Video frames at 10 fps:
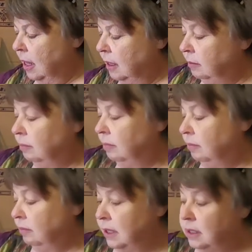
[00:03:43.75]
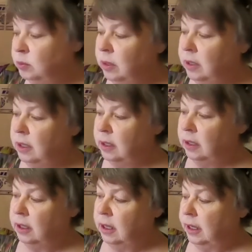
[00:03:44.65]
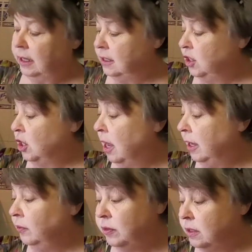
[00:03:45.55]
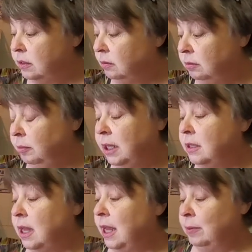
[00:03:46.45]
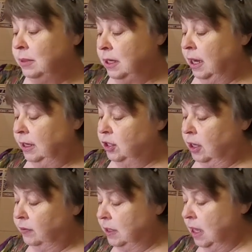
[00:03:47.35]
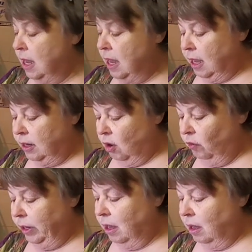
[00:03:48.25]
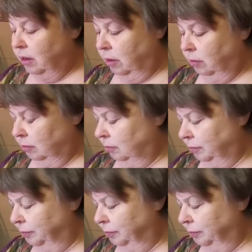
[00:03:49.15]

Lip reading: And this one is chives, because I happen to like chives, and oregano.